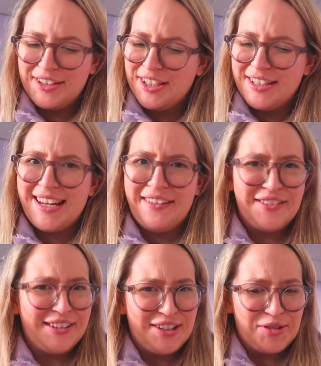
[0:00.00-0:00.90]
She's
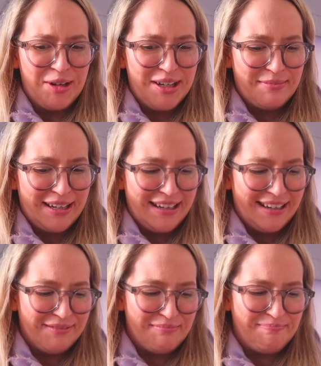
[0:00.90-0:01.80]
definitely treated me
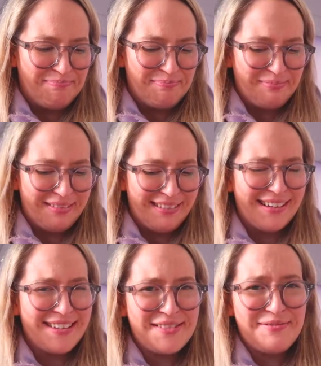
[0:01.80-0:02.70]
here.
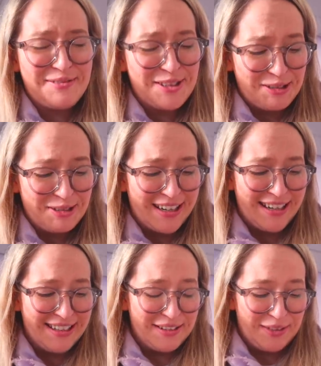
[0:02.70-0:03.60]
so
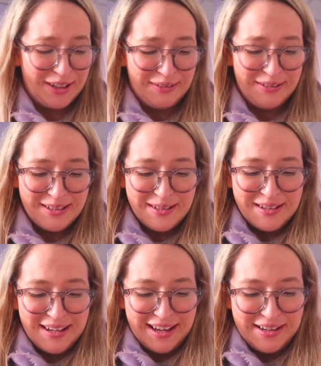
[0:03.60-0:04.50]
kind of you.
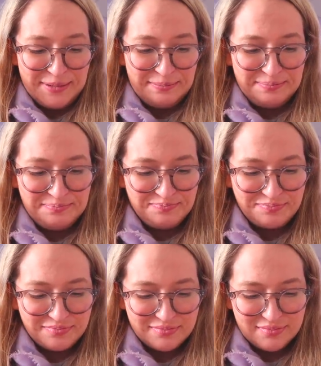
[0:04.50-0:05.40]
Um,
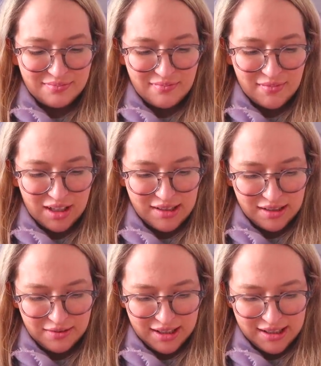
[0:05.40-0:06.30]

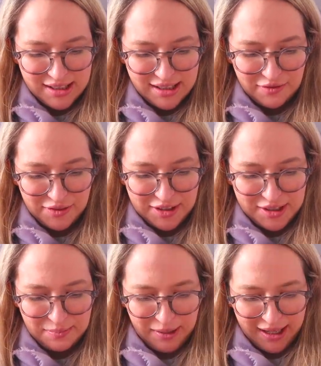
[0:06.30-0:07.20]
so this is the
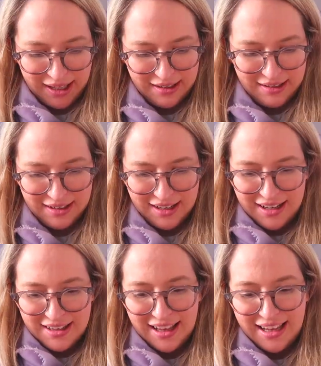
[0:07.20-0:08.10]
first pin.
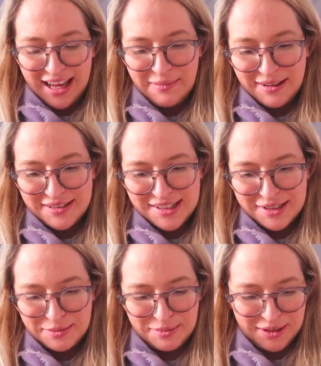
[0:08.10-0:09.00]
They came out
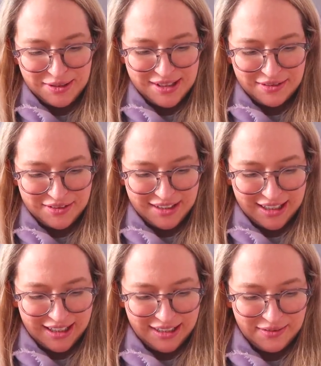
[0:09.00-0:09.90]
so
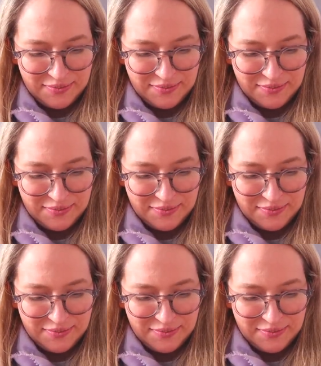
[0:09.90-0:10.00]
beautifully.